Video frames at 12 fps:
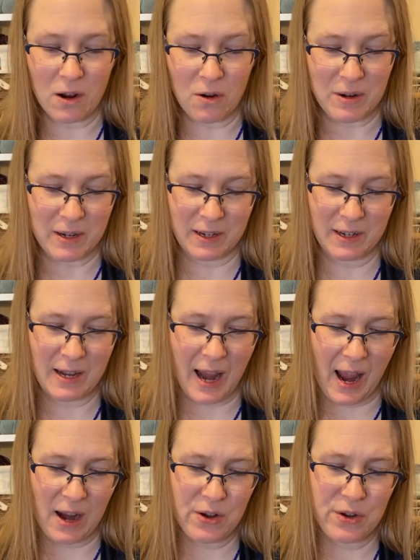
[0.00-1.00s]
it's
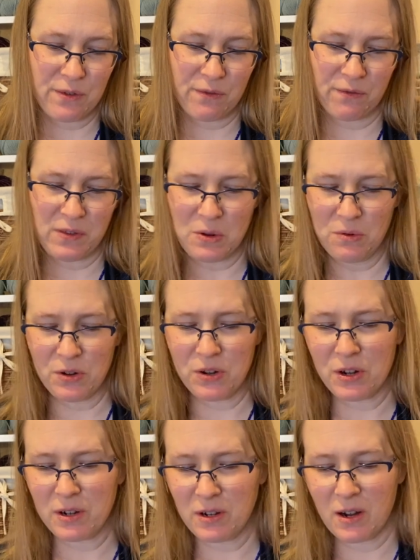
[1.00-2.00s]
Stash
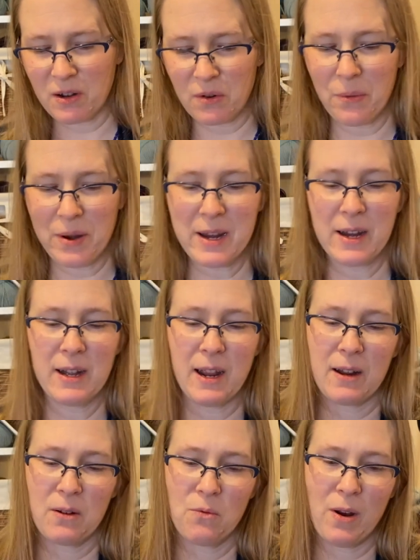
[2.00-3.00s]
Fusion green
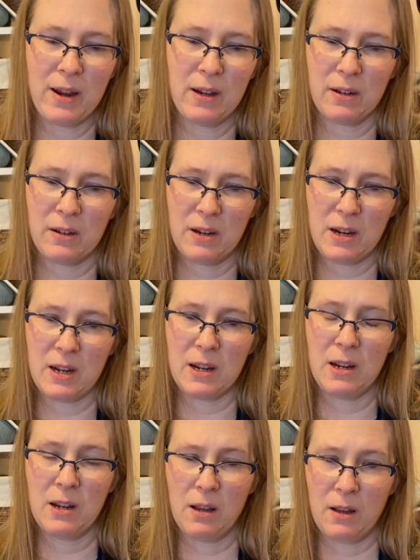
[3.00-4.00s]
and white
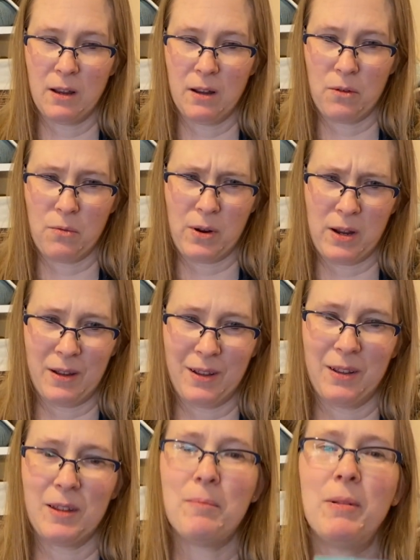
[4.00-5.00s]
tea
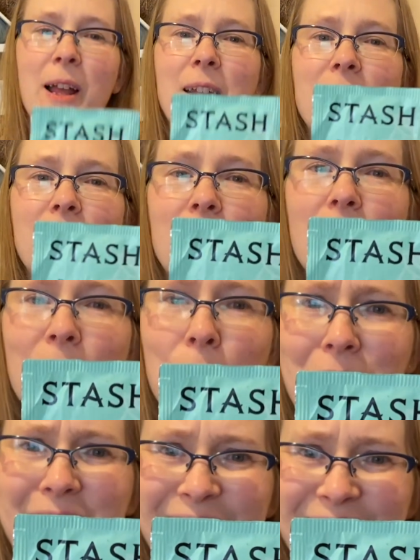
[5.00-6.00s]
with blended
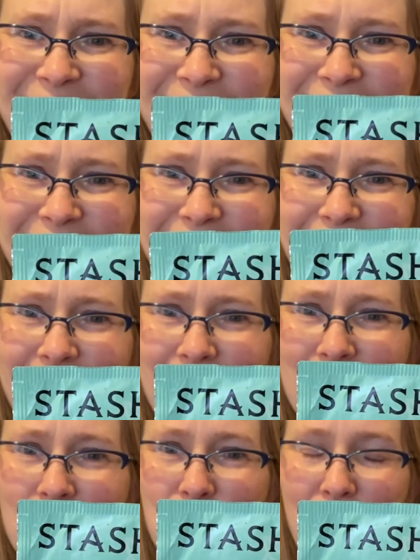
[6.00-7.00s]
green teas
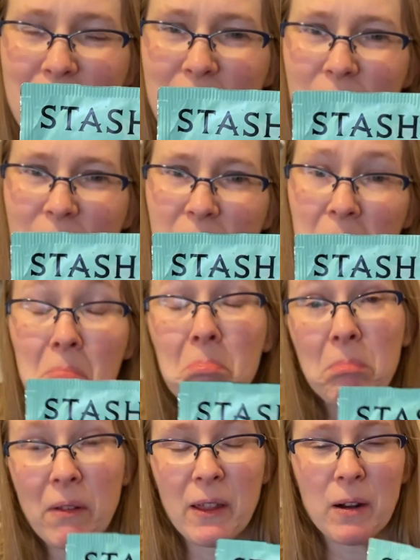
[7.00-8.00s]
and white teas.
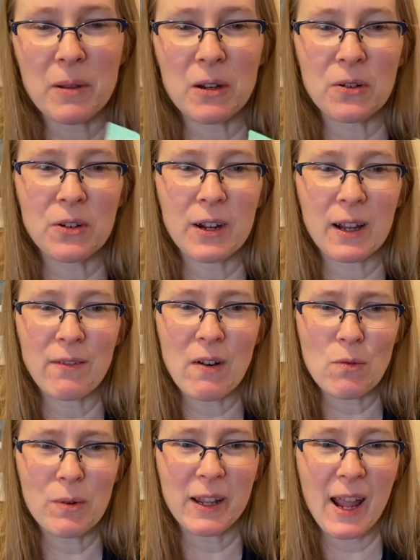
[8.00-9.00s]
That's really interesting. I've
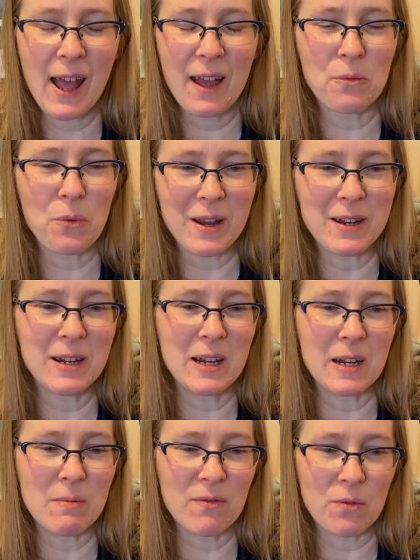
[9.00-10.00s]
never really had white
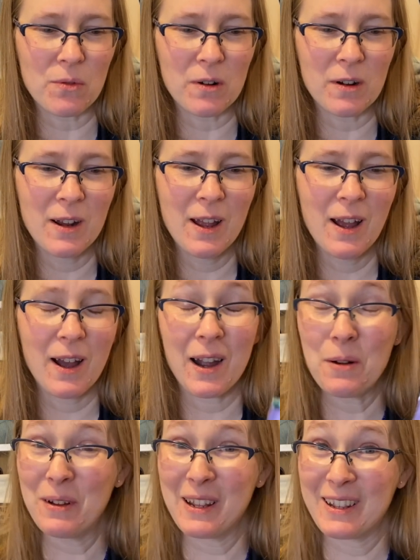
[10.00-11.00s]
tea before. I
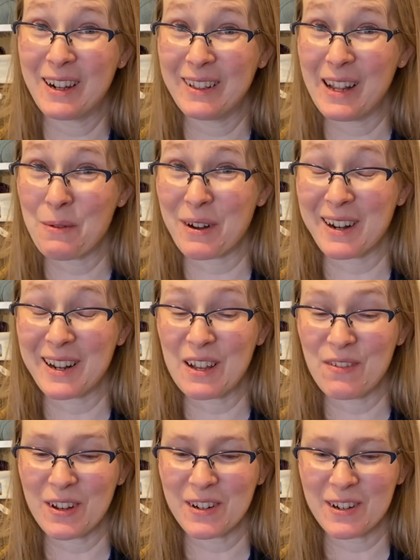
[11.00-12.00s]
really thought they were going to
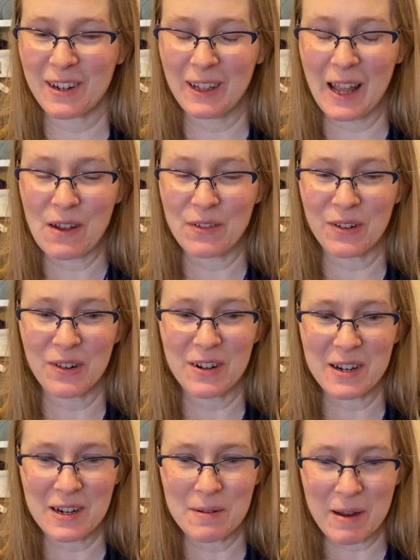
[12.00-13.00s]
give us a lavender
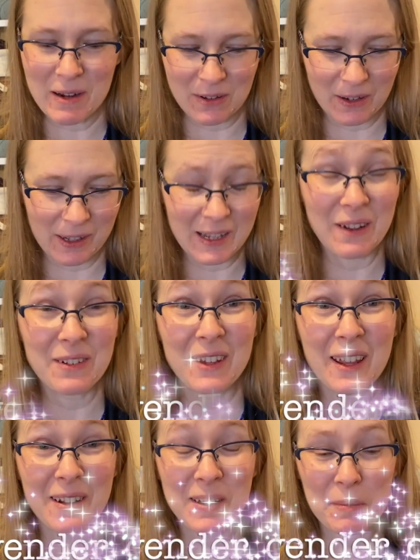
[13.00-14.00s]
tea based on the
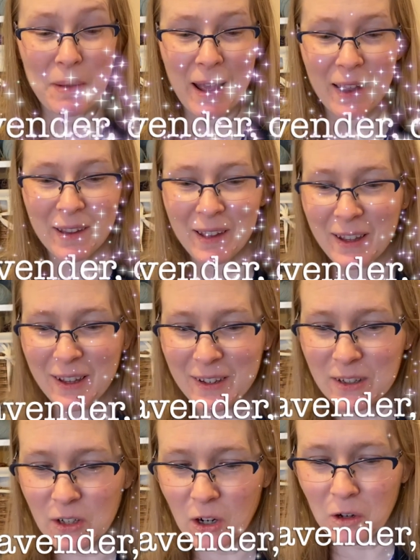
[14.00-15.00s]
outside of this bag.
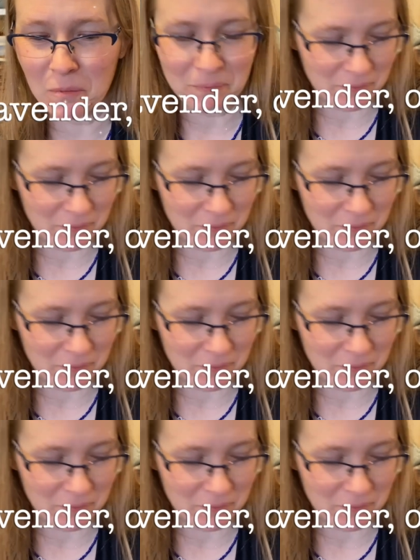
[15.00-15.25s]
So,